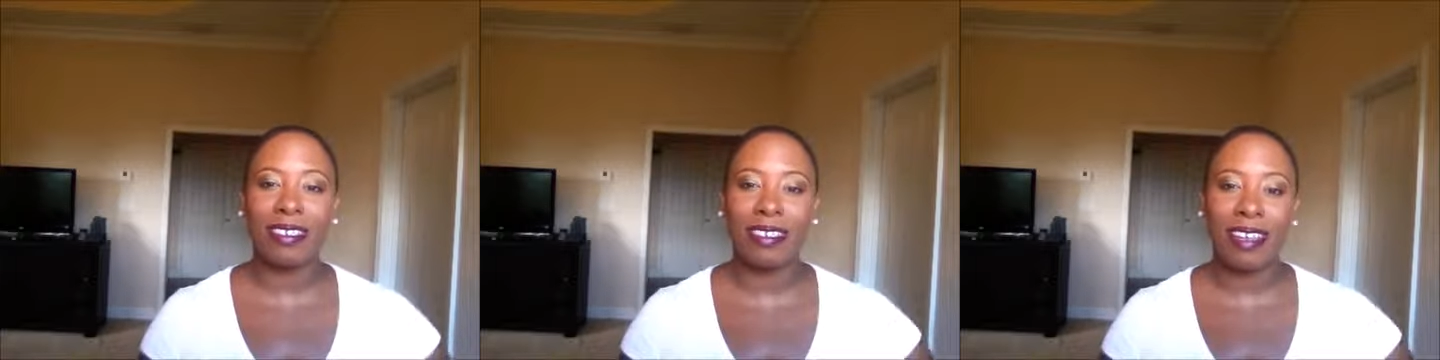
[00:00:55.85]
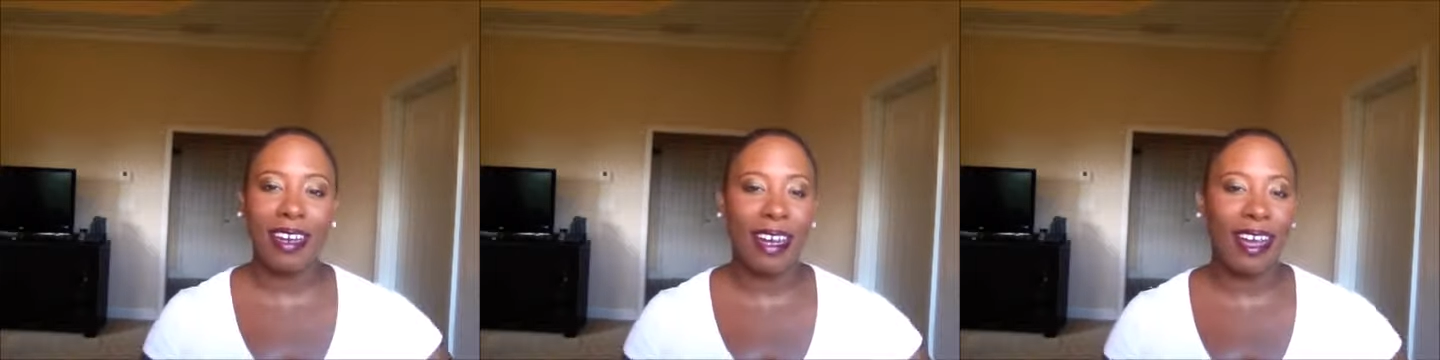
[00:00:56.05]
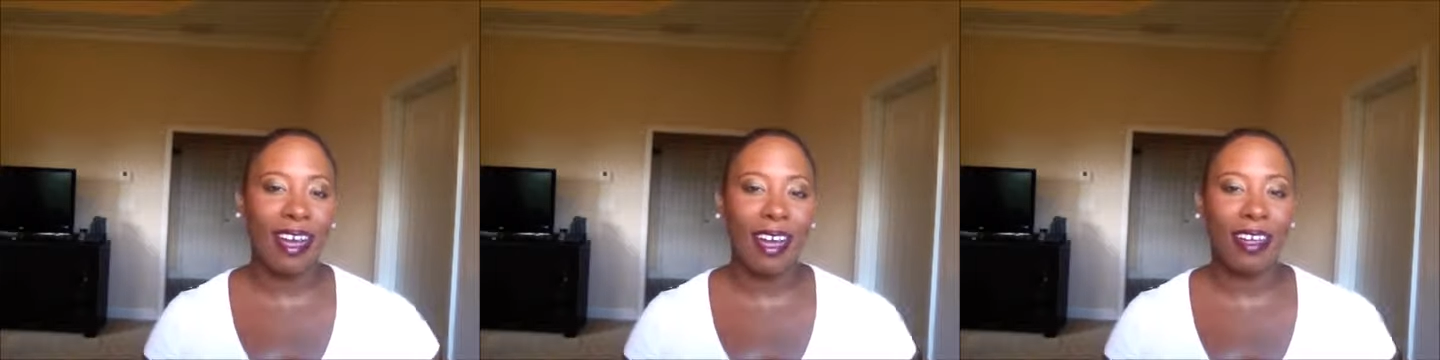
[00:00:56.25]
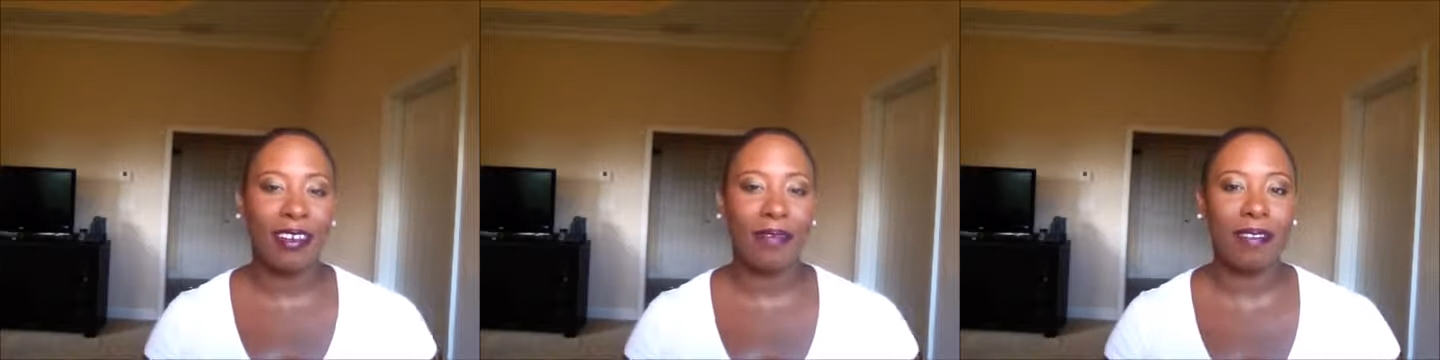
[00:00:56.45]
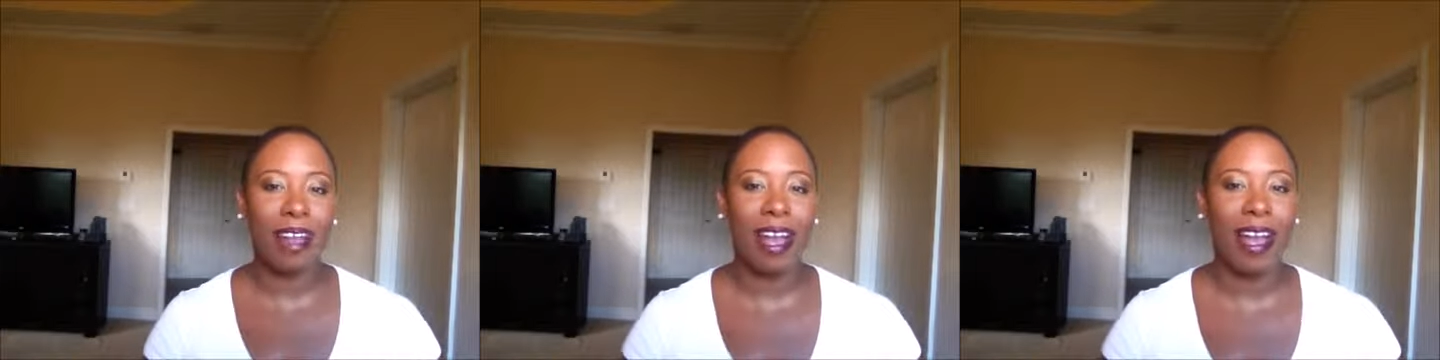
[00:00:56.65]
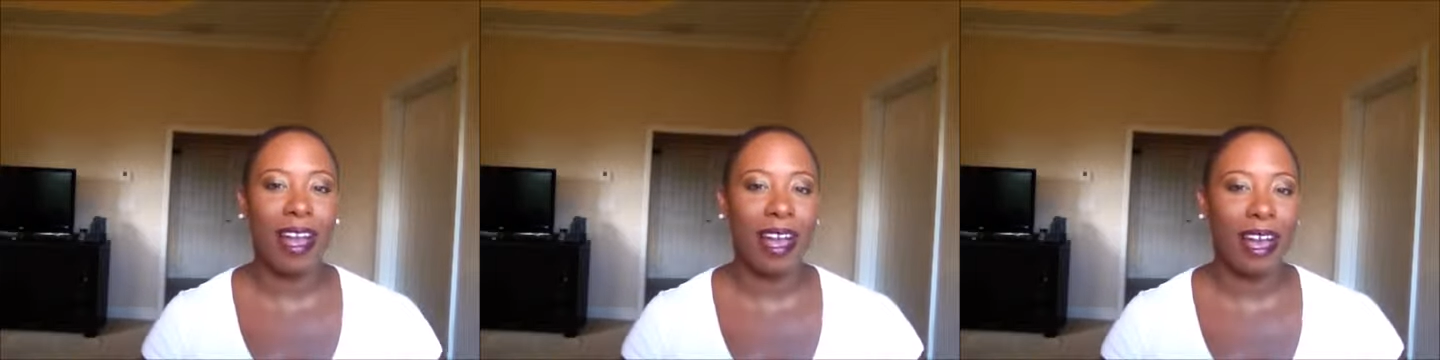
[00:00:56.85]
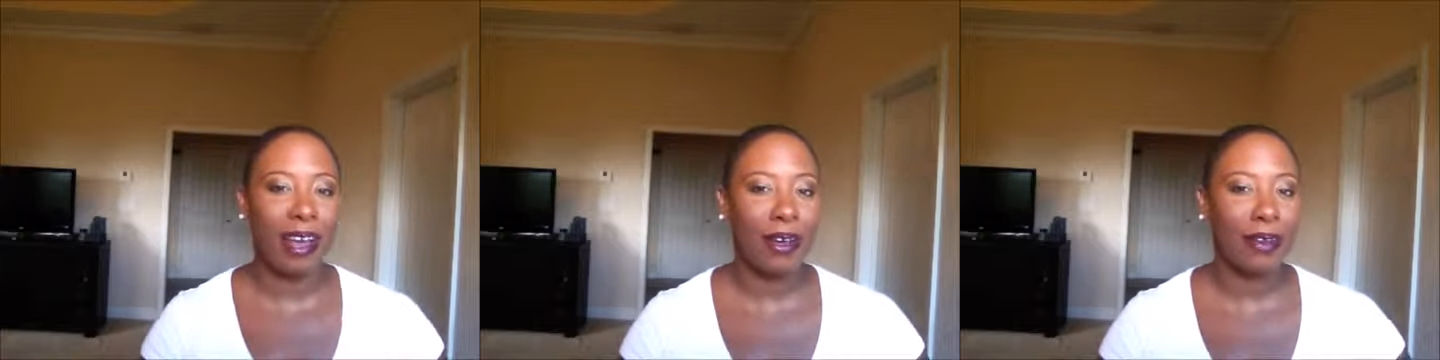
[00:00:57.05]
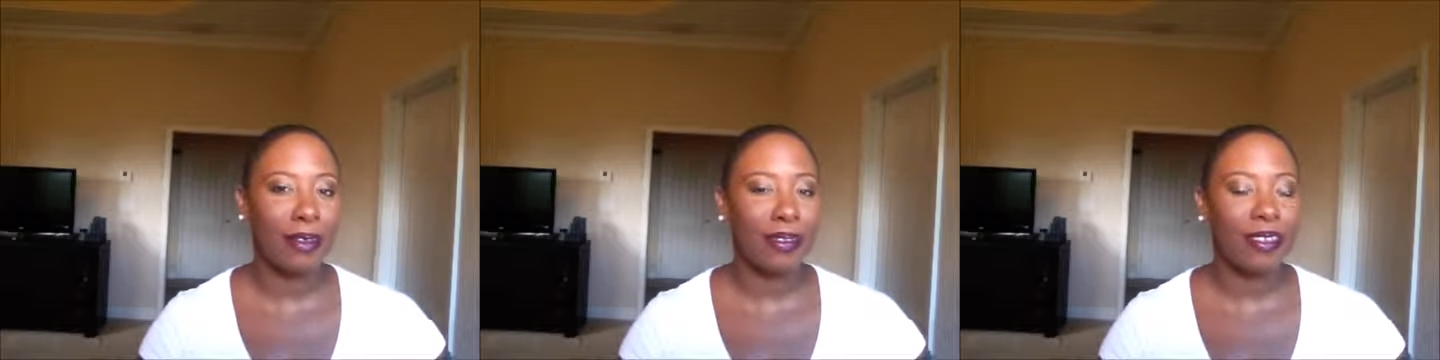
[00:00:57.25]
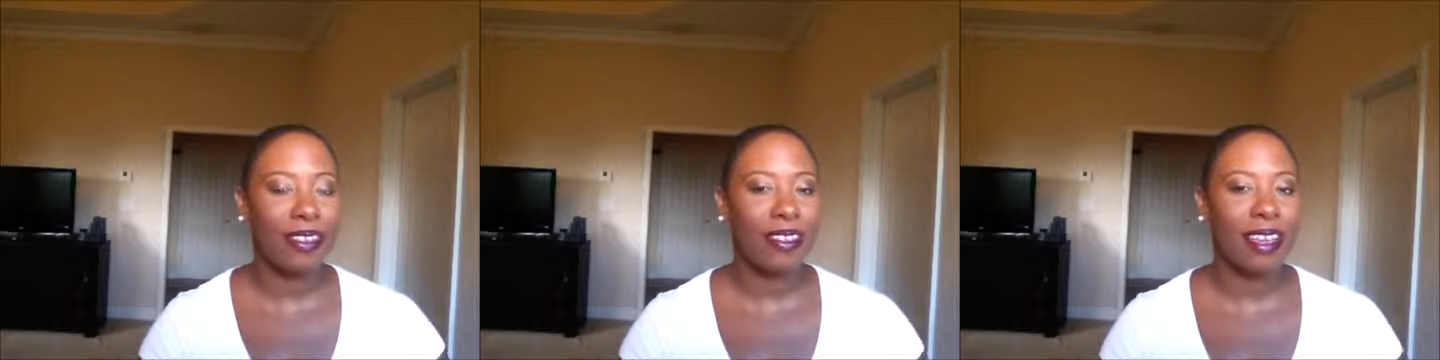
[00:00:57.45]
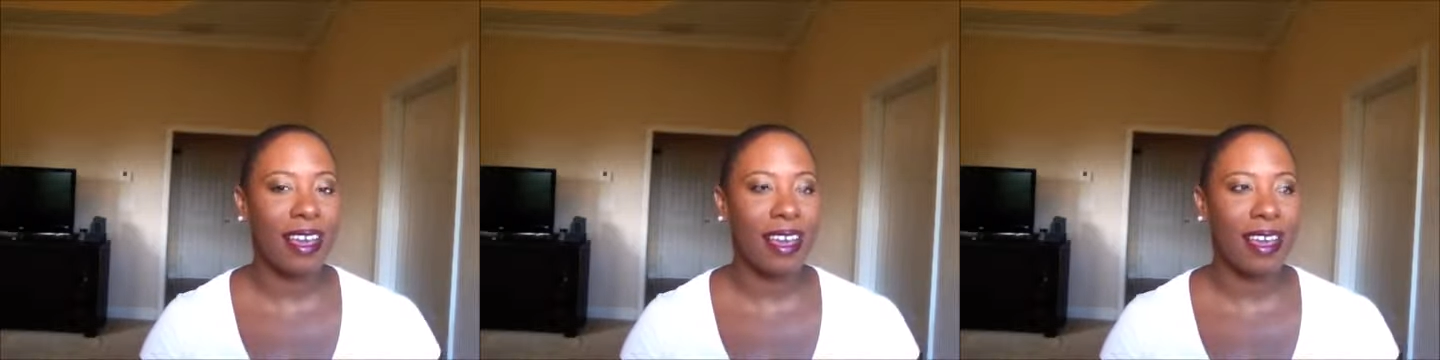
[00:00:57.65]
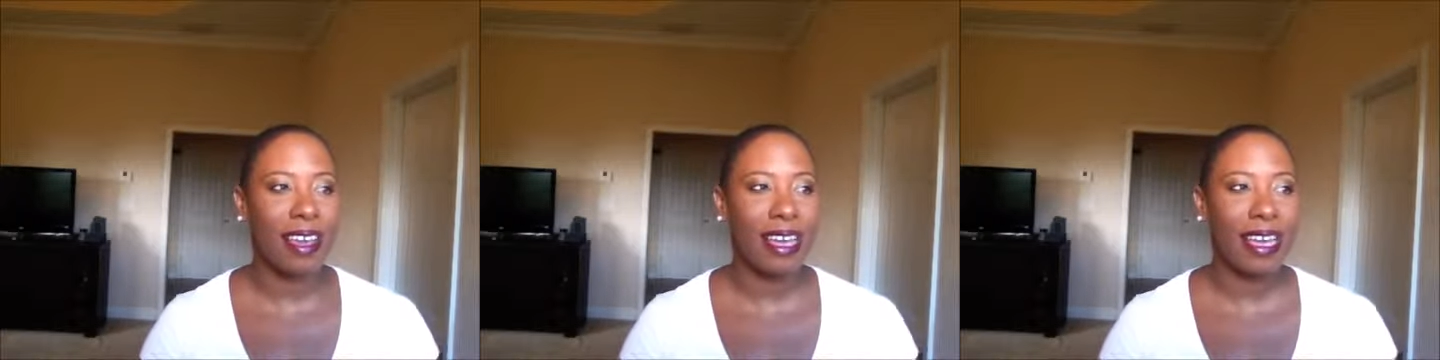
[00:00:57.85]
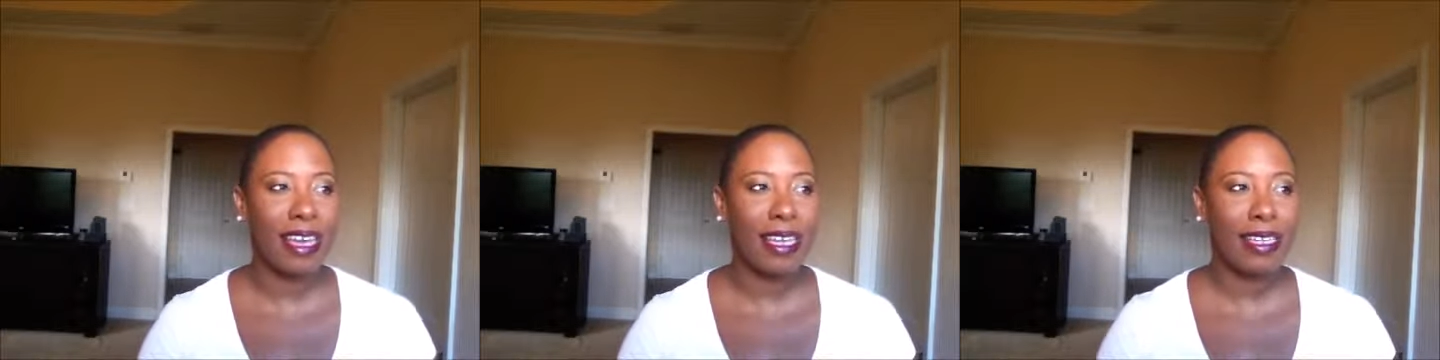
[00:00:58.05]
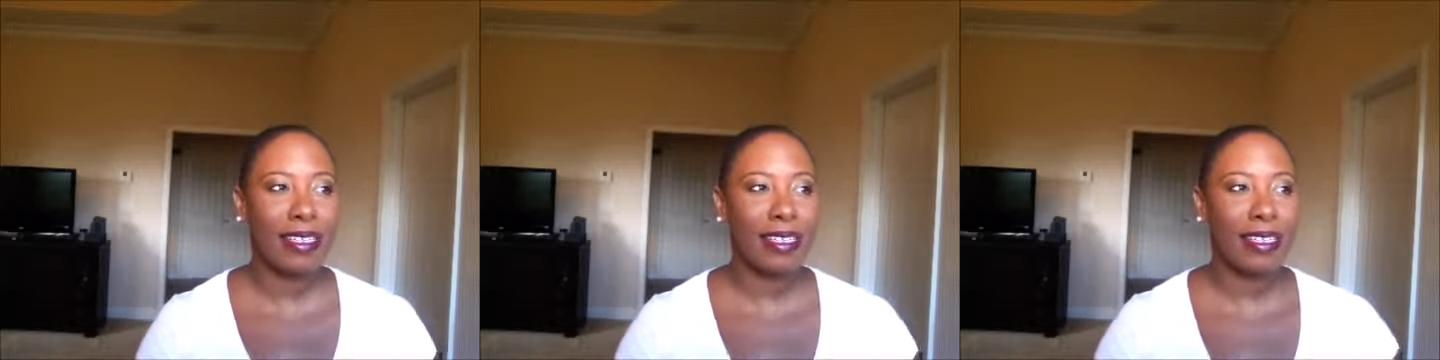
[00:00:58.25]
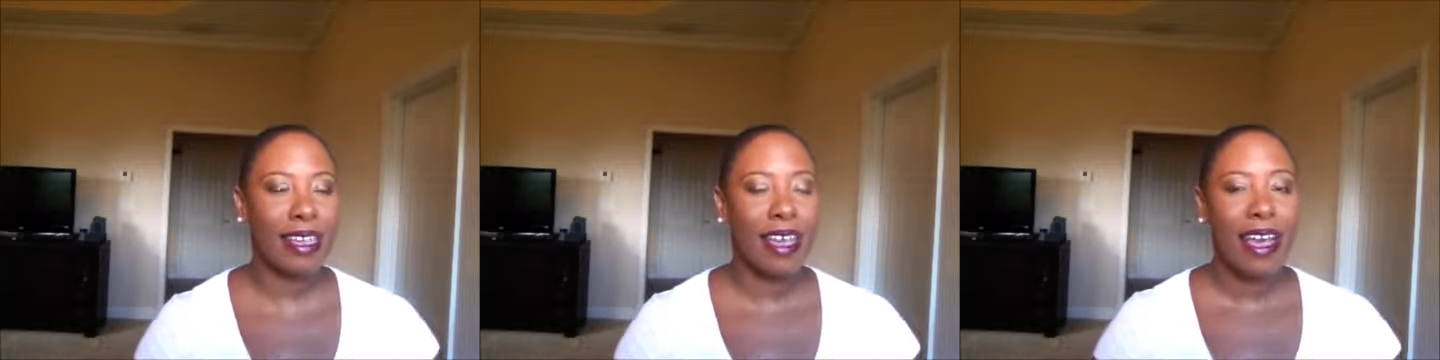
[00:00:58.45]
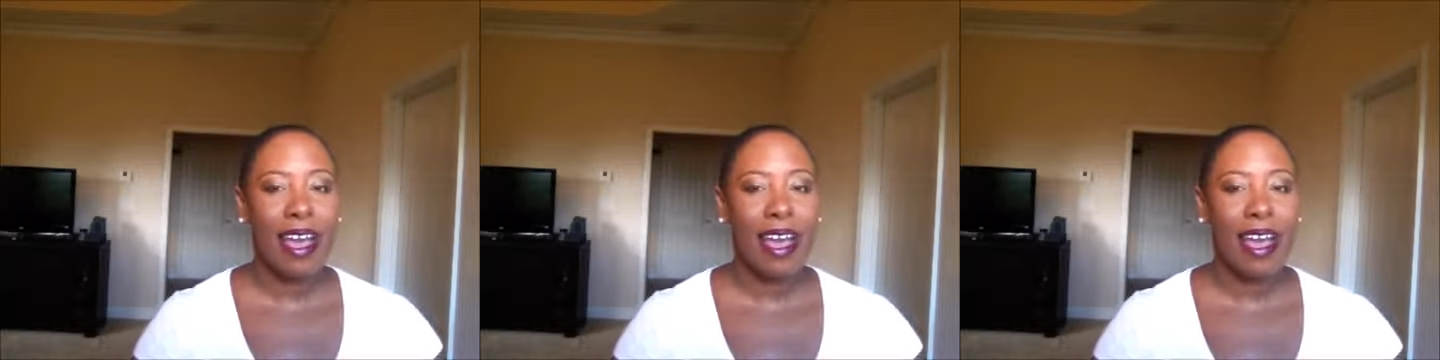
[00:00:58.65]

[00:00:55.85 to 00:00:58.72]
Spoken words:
get out of the house, and